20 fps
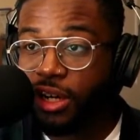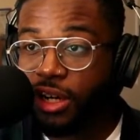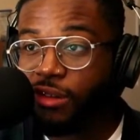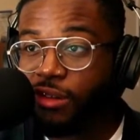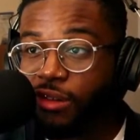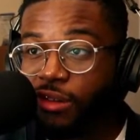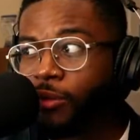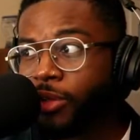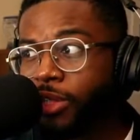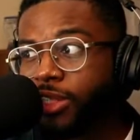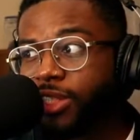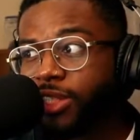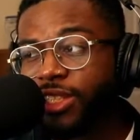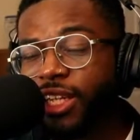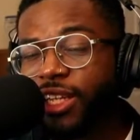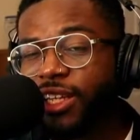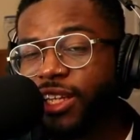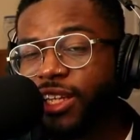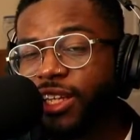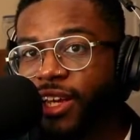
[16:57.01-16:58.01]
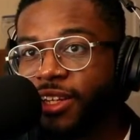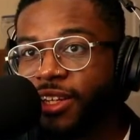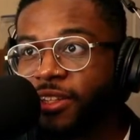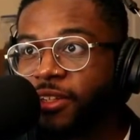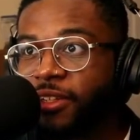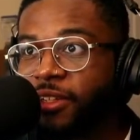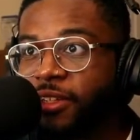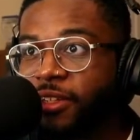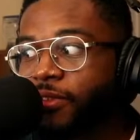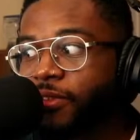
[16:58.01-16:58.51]
Why would he say that
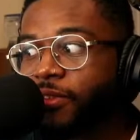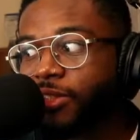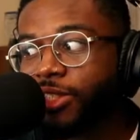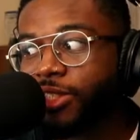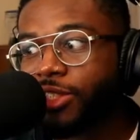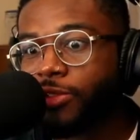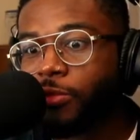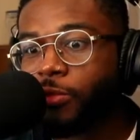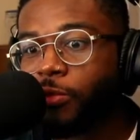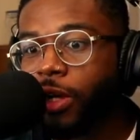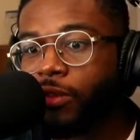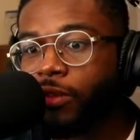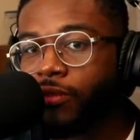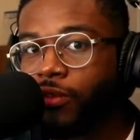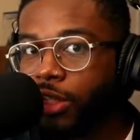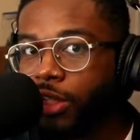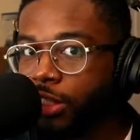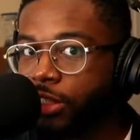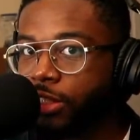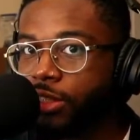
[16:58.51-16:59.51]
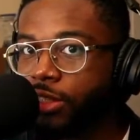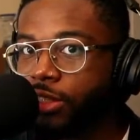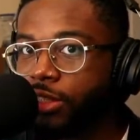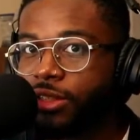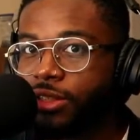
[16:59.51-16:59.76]
if it's just one verse?